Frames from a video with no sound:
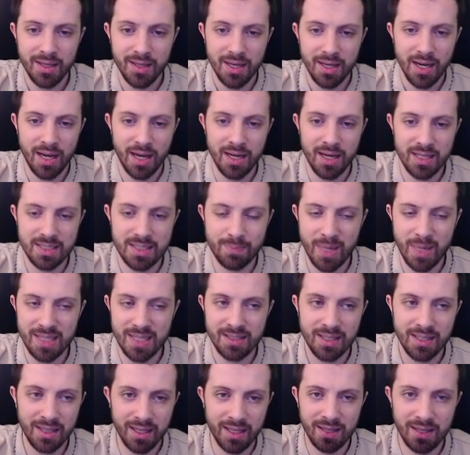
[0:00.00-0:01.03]
And it's
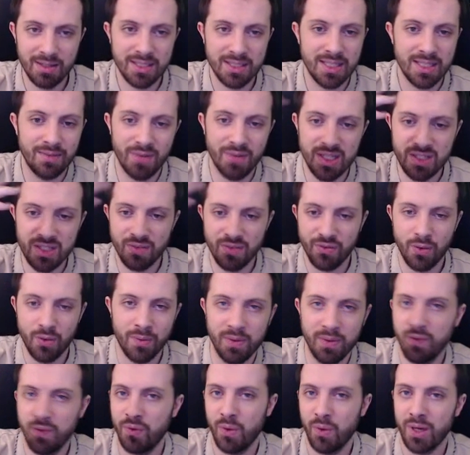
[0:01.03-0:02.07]
basically like your team fight's a
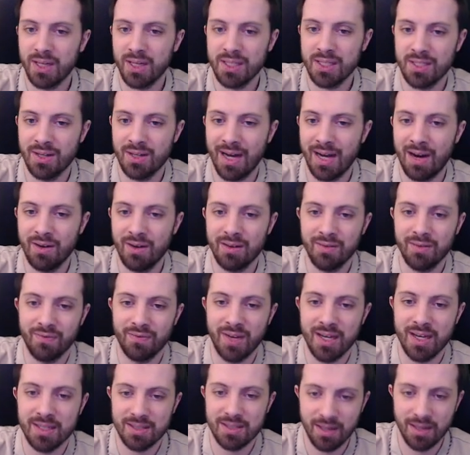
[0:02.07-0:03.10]
4v4 because you're out of the
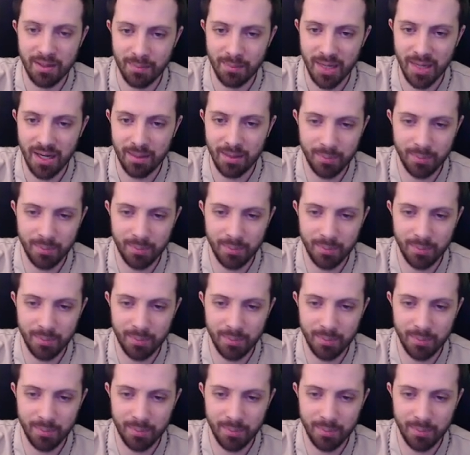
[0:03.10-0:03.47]
fight because you're out of mana.